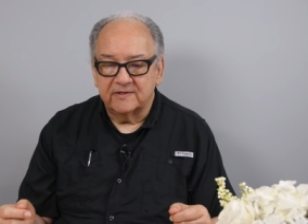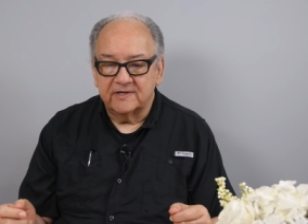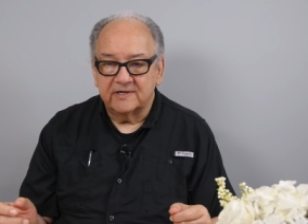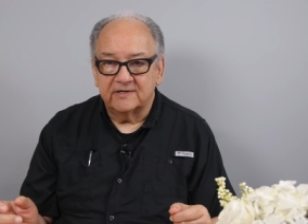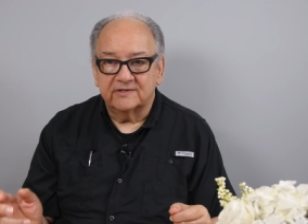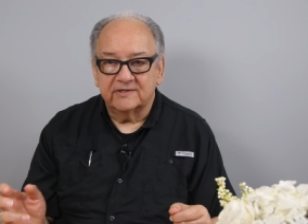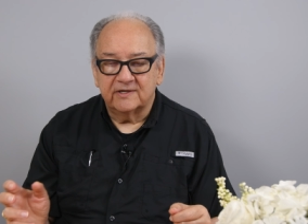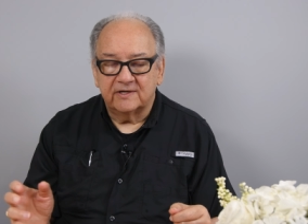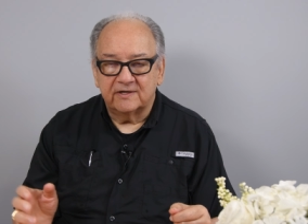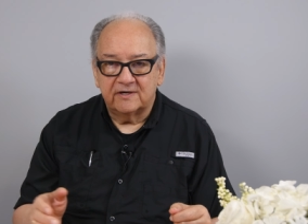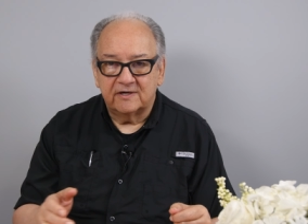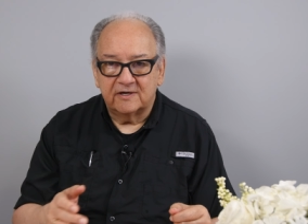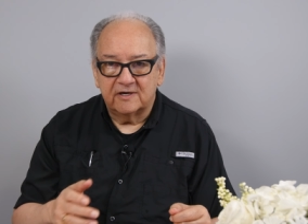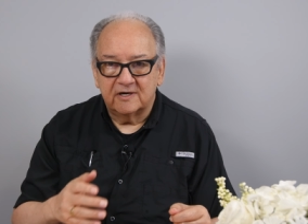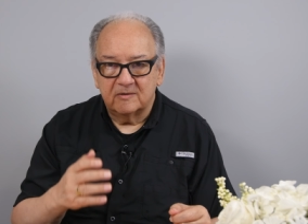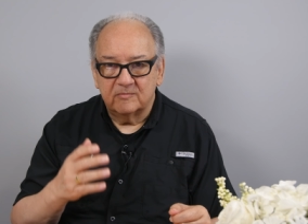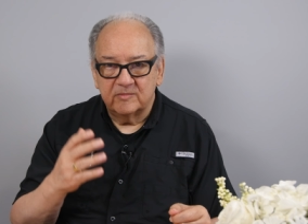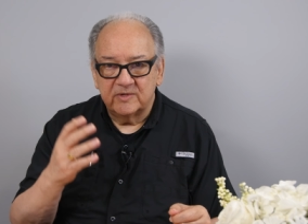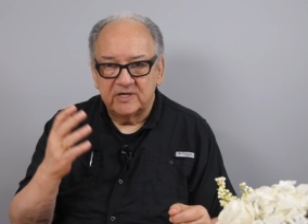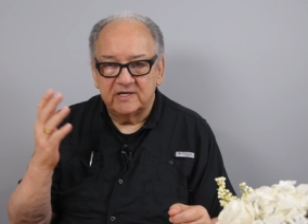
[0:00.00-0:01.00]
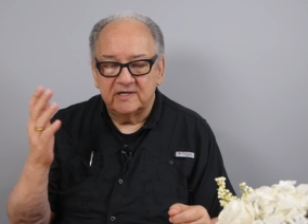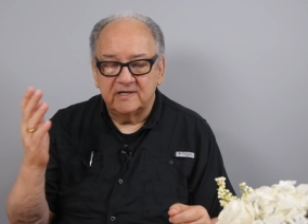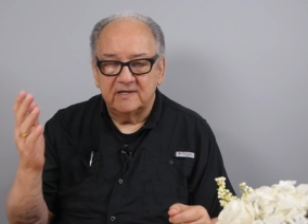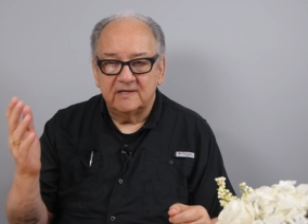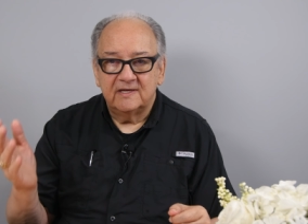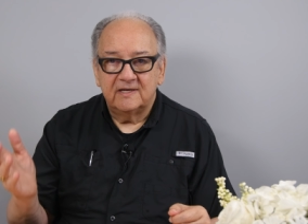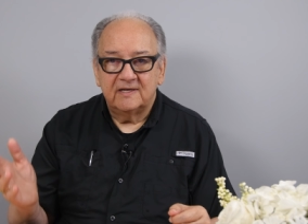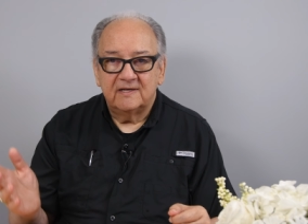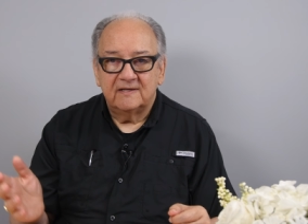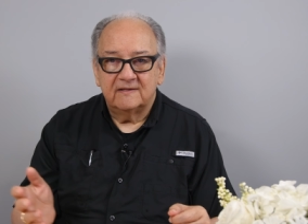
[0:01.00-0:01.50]
There's a harmony
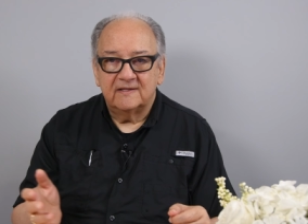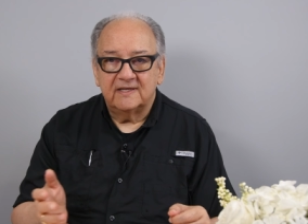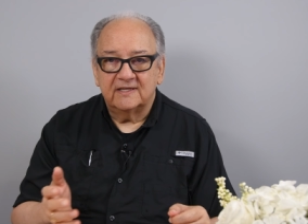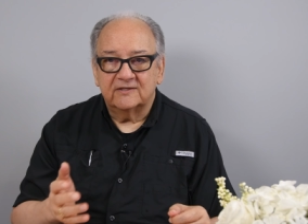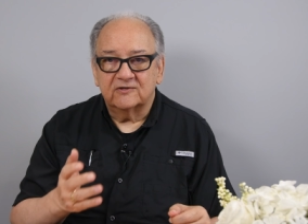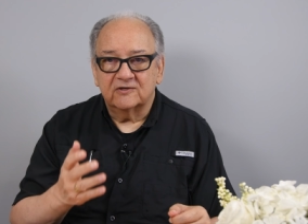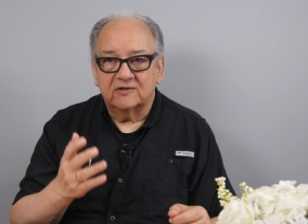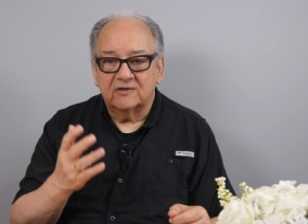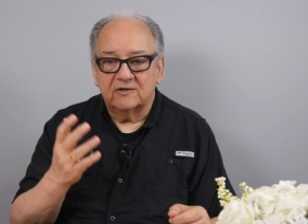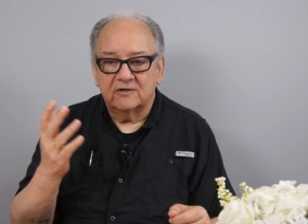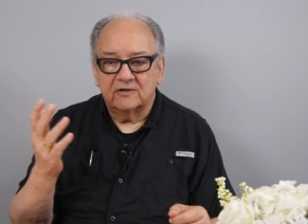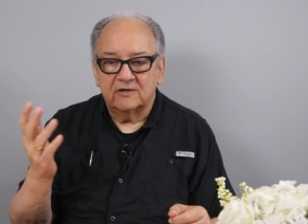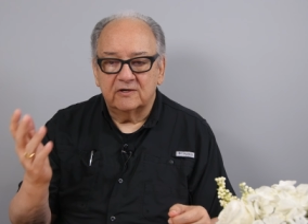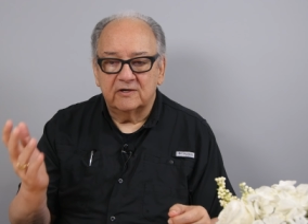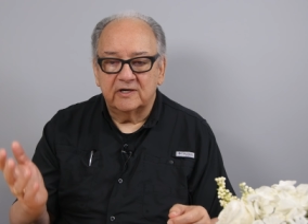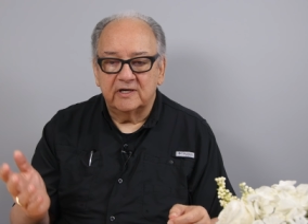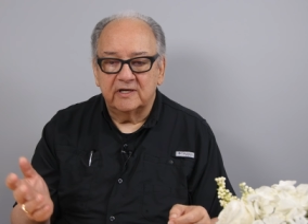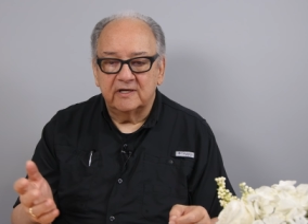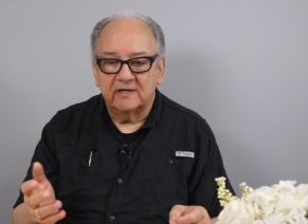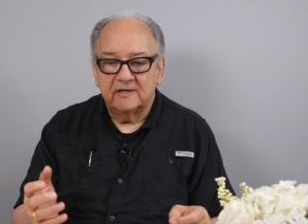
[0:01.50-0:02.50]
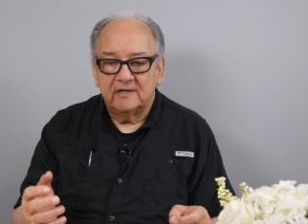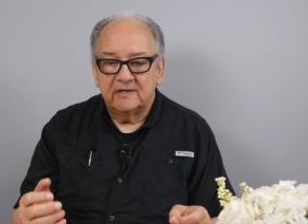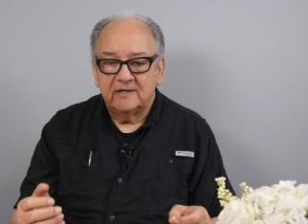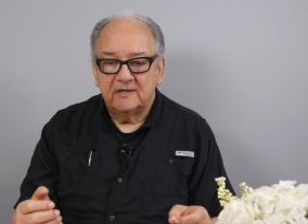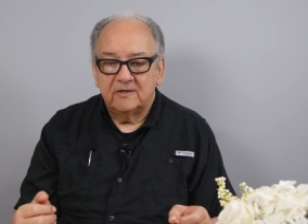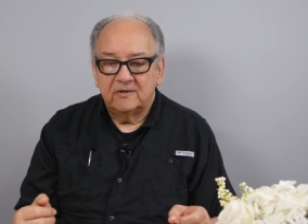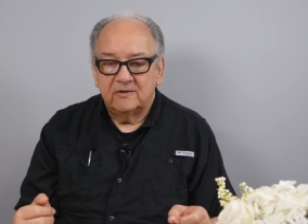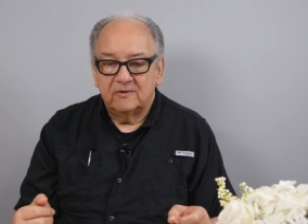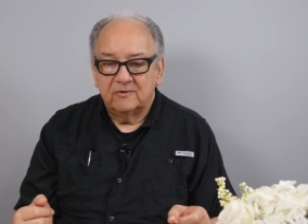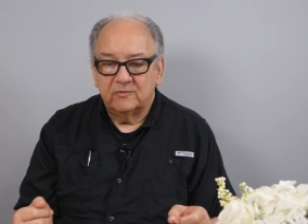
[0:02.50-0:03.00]
that's occurring
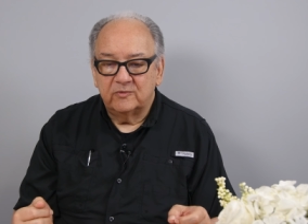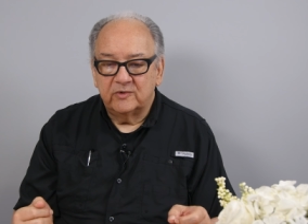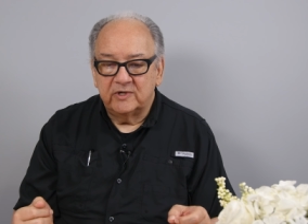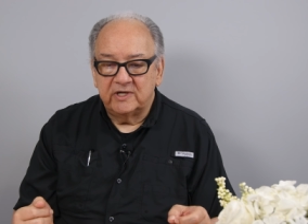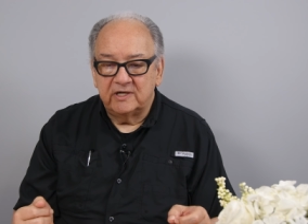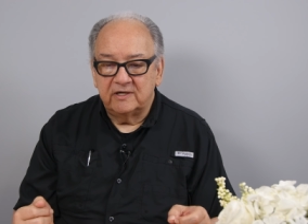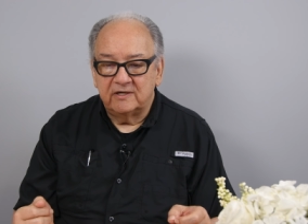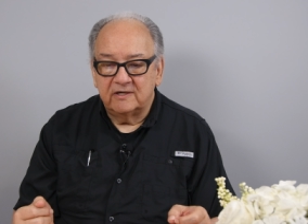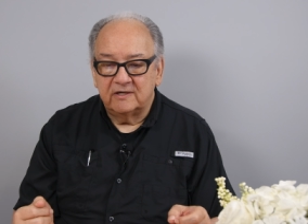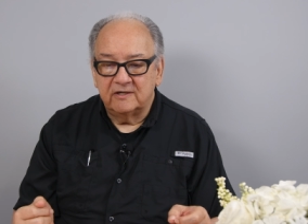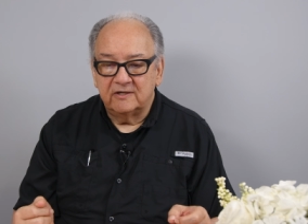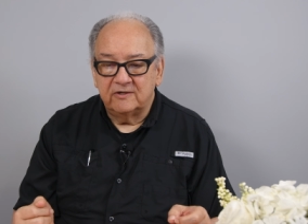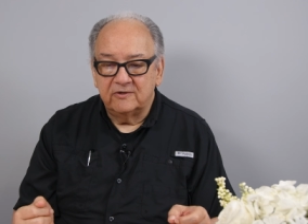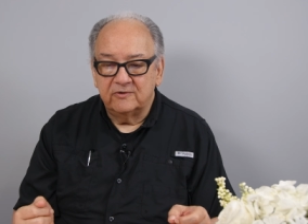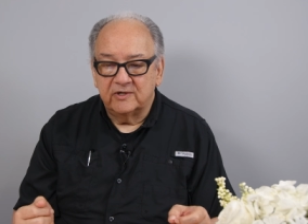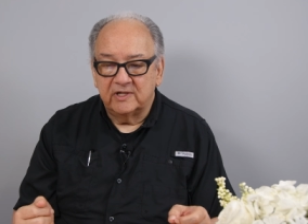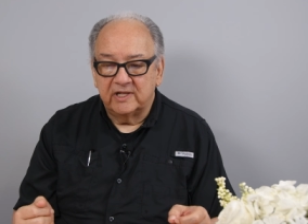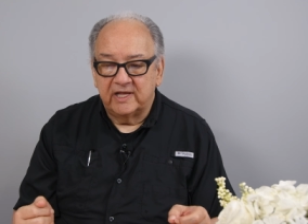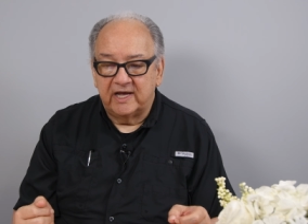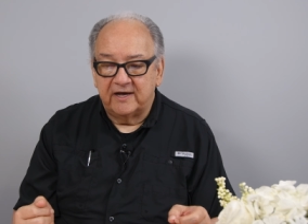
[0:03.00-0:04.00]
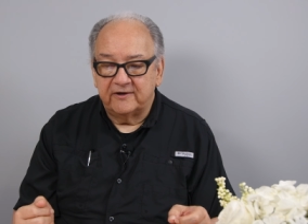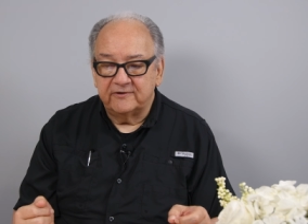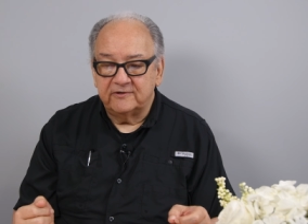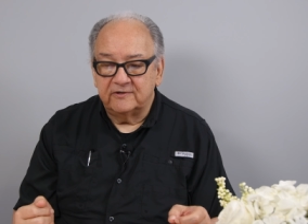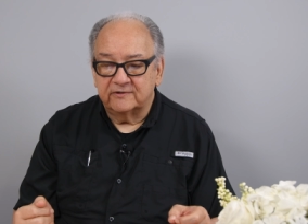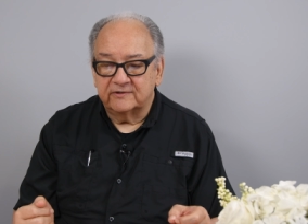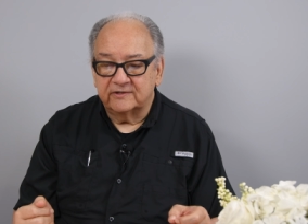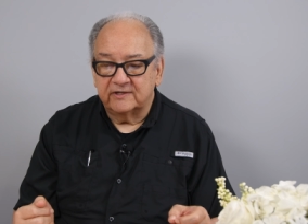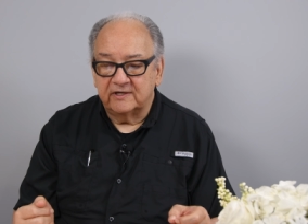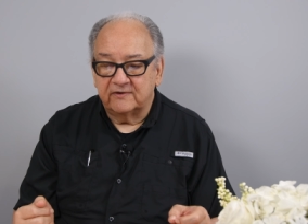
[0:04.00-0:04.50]
when you allow
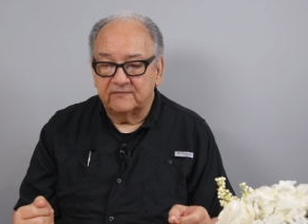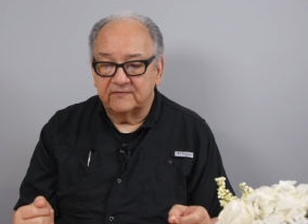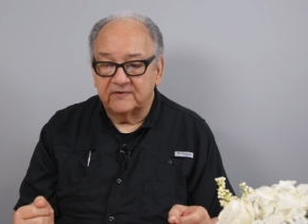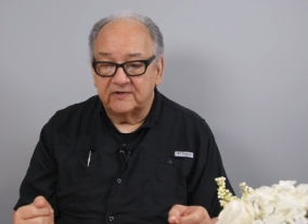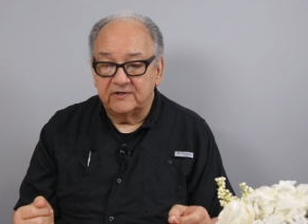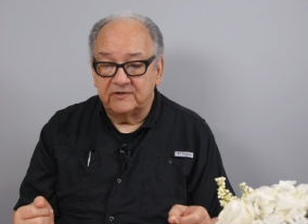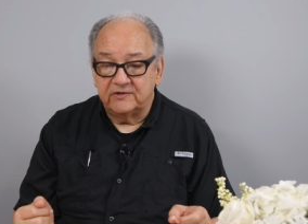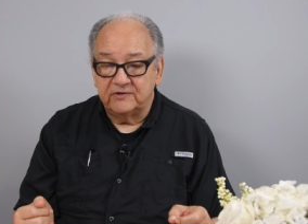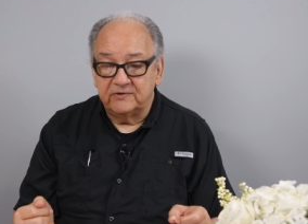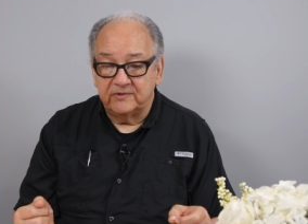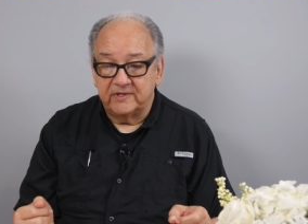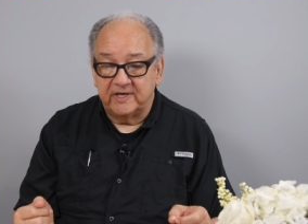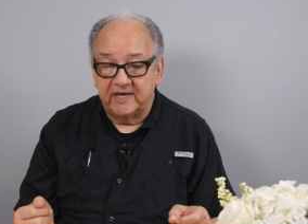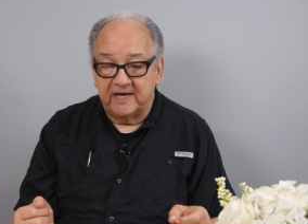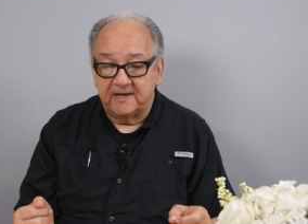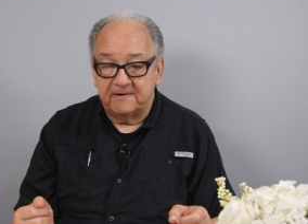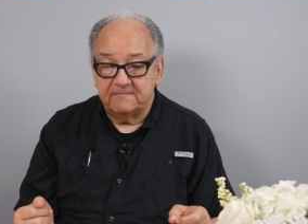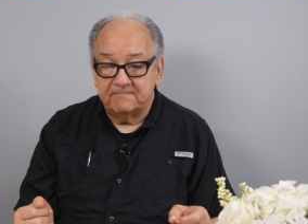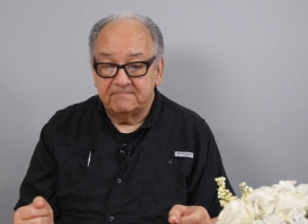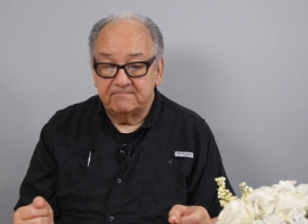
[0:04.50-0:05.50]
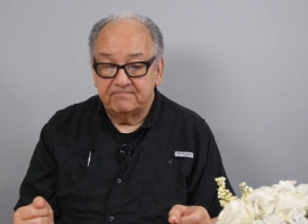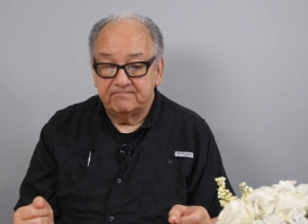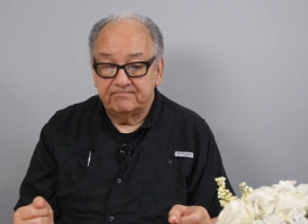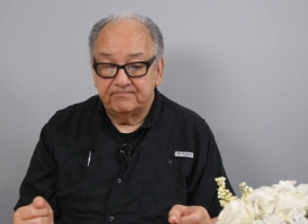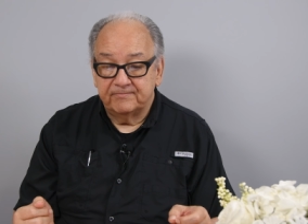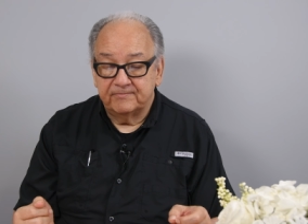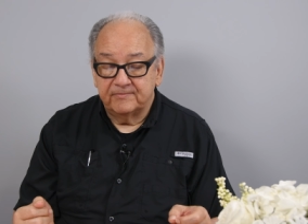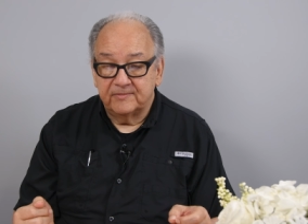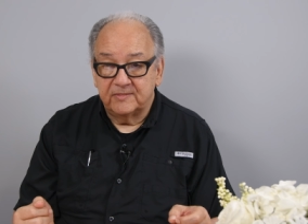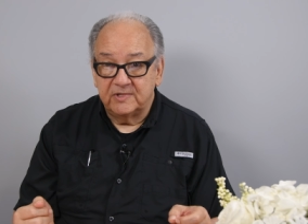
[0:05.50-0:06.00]
yourself to do that.
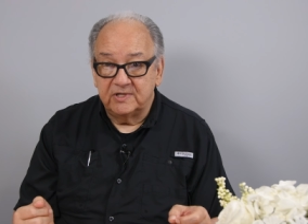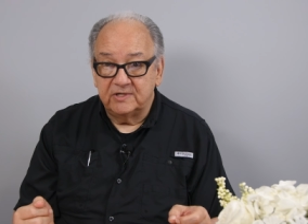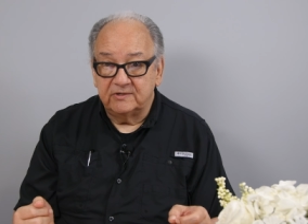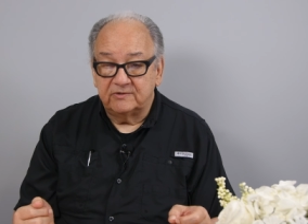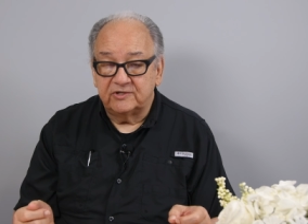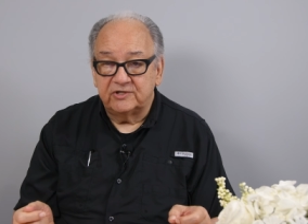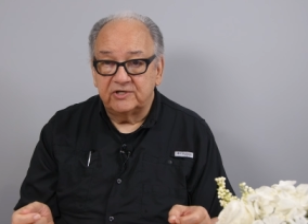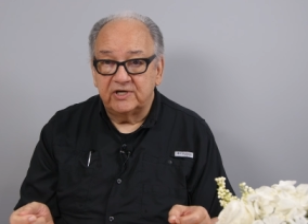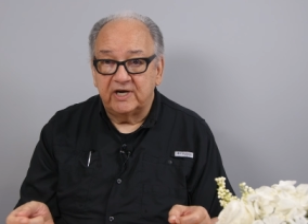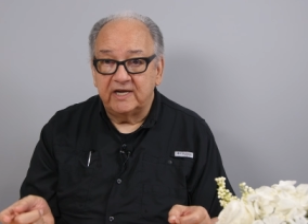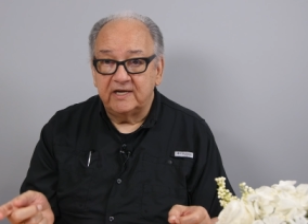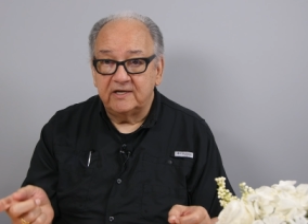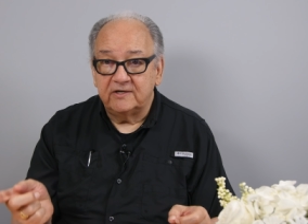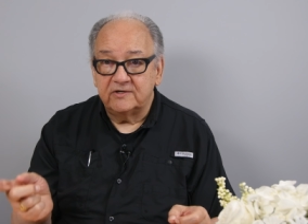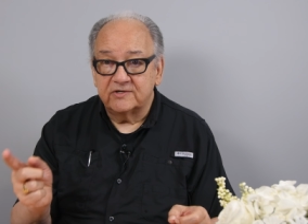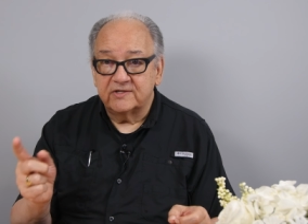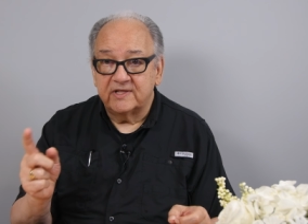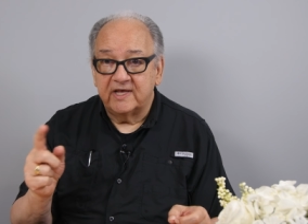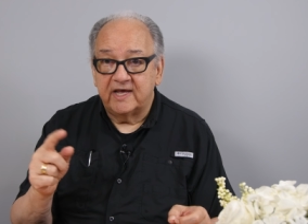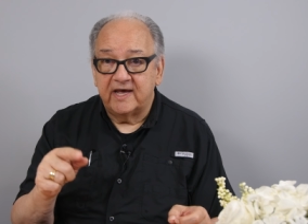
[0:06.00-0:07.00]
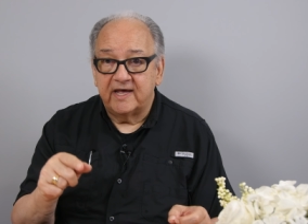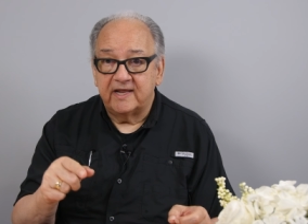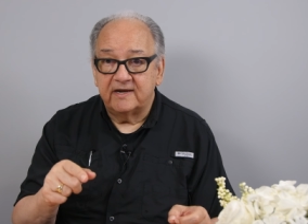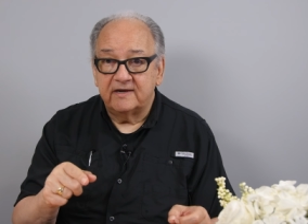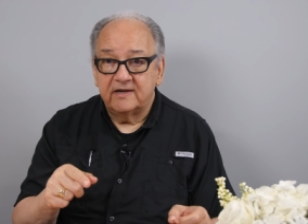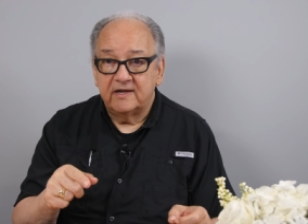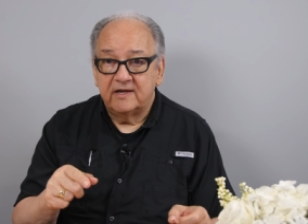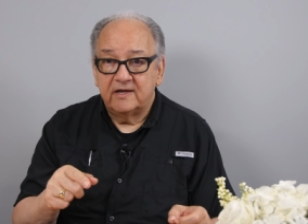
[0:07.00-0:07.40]
You change that,